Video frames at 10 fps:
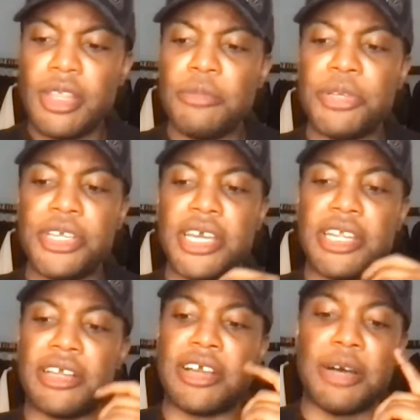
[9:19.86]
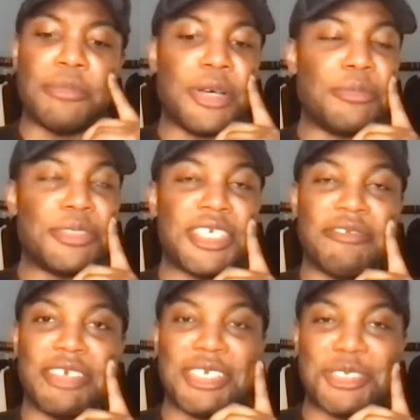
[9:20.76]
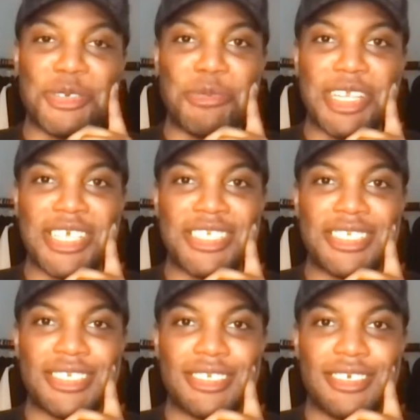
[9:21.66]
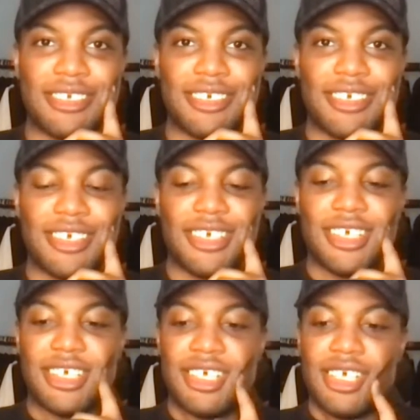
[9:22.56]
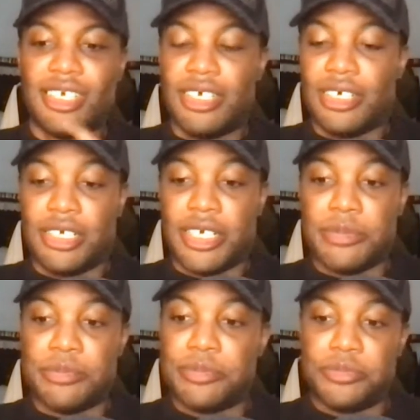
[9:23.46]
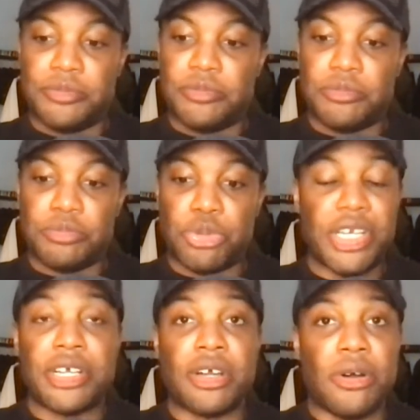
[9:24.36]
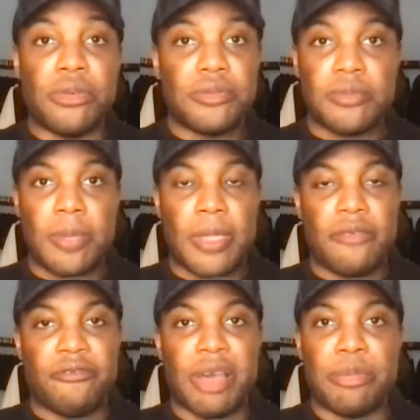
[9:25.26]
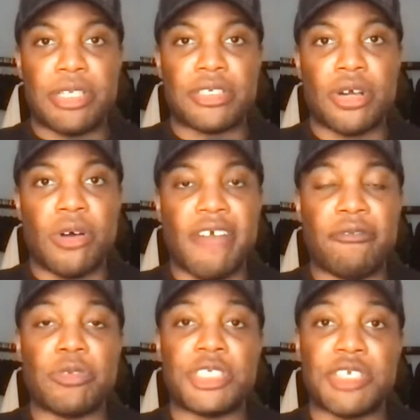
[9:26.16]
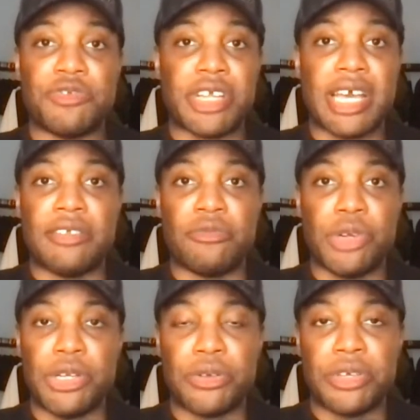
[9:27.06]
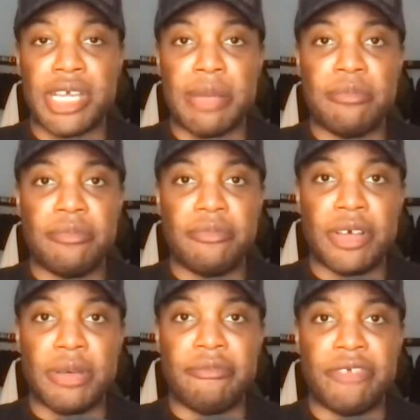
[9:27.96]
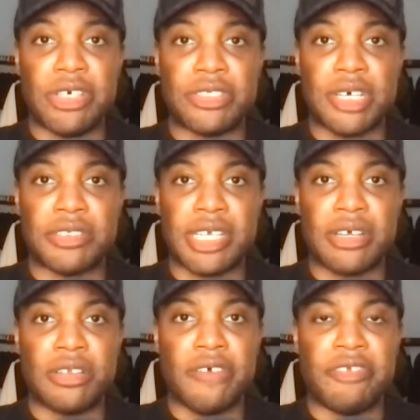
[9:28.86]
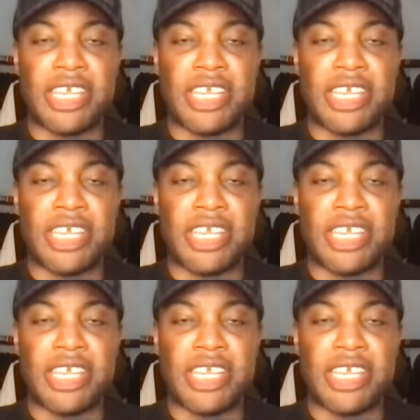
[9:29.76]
But yeah, then come 72 minutes, brilliant goal, fabulous goal. I thought Cedric had a really good game, first half, second half.